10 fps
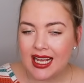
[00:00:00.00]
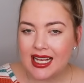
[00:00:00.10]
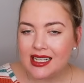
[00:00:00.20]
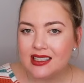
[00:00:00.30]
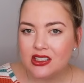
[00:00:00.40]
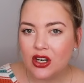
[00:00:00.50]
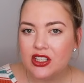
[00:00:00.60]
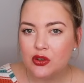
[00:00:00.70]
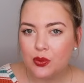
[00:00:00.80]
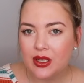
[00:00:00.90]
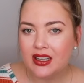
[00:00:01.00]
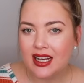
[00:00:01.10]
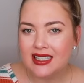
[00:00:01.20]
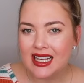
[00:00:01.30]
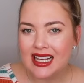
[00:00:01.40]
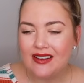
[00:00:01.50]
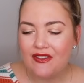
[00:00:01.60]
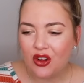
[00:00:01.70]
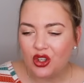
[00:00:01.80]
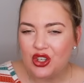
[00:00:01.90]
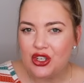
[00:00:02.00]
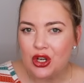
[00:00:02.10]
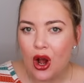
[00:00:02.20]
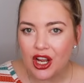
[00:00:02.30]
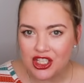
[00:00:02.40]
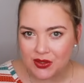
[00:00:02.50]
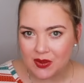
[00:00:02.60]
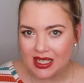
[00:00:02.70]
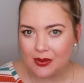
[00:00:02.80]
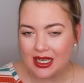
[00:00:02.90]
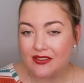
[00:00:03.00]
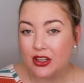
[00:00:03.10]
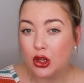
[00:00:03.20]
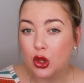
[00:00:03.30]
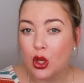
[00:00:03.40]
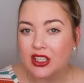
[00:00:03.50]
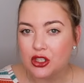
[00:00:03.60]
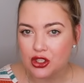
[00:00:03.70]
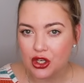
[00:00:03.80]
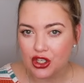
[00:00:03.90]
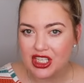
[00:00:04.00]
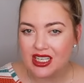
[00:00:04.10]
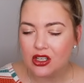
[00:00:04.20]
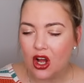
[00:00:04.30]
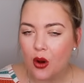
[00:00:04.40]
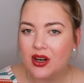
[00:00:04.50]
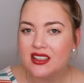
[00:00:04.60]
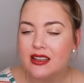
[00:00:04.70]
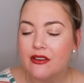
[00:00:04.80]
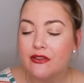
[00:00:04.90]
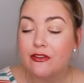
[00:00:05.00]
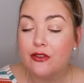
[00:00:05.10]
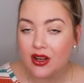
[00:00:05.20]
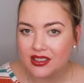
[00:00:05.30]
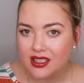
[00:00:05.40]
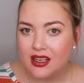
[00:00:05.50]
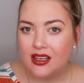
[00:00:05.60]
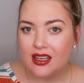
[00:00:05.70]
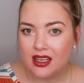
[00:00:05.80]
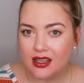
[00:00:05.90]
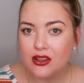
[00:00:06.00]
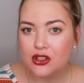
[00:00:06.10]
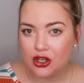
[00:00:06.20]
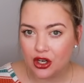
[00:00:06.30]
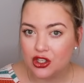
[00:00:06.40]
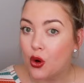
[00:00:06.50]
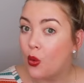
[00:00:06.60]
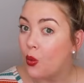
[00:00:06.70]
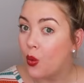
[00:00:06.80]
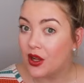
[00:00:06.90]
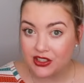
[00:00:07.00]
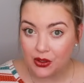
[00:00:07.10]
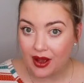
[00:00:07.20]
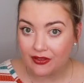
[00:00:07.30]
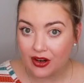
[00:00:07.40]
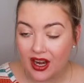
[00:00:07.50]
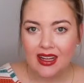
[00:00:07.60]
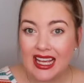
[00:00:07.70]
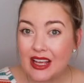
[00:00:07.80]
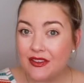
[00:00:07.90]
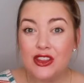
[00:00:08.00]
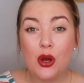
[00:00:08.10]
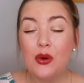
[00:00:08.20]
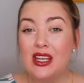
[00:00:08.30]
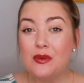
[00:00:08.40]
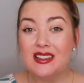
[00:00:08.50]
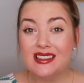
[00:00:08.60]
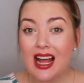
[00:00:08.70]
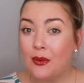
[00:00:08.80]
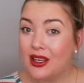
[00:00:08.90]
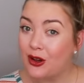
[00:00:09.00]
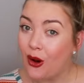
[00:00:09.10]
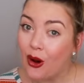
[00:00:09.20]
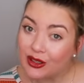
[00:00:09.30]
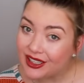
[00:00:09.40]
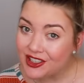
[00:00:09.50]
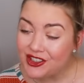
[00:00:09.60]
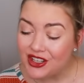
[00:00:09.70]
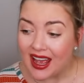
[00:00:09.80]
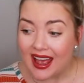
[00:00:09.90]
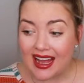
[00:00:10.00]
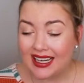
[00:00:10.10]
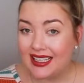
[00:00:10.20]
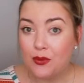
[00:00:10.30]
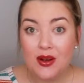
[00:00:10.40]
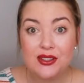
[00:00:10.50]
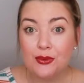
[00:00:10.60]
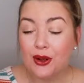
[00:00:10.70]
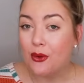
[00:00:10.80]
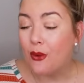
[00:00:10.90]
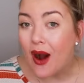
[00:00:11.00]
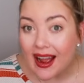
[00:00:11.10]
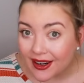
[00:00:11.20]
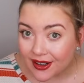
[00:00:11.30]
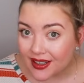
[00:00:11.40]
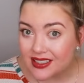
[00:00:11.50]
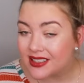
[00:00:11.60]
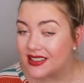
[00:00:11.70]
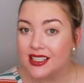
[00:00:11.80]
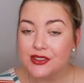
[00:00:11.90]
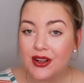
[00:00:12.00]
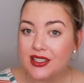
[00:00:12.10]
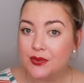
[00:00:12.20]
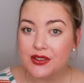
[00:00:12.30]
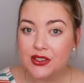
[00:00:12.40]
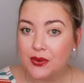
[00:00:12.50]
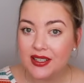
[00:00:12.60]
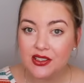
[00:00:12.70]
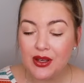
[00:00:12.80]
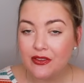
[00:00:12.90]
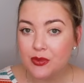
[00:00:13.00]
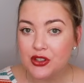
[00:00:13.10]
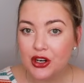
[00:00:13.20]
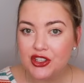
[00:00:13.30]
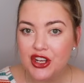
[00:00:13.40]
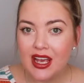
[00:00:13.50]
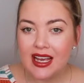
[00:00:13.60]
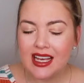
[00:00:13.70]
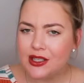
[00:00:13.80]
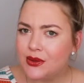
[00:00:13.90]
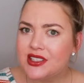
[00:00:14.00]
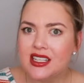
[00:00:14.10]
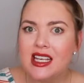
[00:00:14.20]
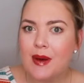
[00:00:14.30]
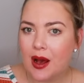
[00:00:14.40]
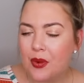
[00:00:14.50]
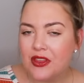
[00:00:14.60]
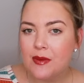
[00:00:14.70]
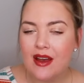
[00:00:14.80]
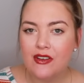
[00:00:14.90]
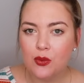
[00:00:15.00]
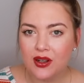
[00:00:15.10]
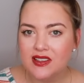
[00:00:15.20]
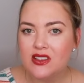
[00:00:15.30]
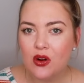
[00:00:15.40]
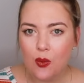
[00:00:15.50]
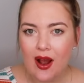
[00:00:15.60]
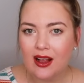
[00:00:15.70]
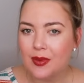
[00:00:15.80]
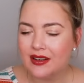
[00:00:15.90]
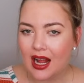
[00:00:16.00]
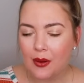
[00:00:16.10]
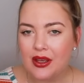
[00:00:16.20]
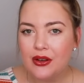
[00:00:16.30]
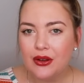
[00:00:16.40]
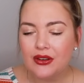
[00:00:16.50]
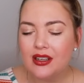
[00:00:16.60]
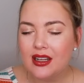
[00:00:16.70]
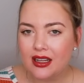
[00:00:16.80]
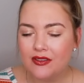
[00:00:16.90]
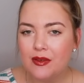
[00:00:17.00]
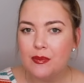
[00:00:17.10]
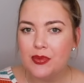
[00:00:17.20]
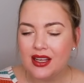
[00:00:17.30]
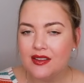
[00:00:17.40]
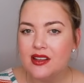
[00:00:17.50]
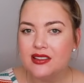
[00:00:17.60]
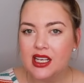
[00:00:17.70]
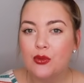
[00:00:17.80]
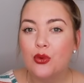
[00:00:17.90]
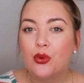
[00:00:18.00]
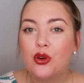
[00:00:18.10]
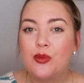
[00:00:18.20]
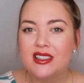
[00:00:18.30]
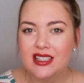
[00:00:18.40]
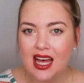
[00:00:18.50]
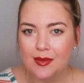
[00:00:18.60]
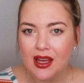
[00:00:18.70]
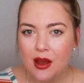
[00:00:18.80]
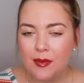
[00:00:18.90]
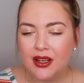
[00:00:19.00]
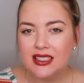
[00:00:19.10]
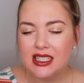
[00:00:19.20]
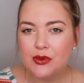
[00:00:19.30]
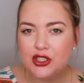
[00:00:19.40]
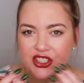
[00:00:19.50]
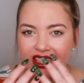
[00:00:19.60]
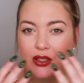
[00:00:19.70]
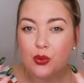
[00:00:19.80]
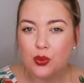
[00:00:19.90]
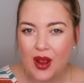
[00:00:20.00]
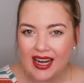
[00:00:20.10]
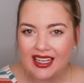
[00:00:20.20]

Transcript: Ian started to realize that he felt nauseous when he would even look at the church. He did not want to set foot in the church whatsoever. Even though he was now in college and he wasn't required to see his friends once or twice a week from church, he used to keep up with them every once in a while, but now he couldn't even be in the same room as them because he would just see red.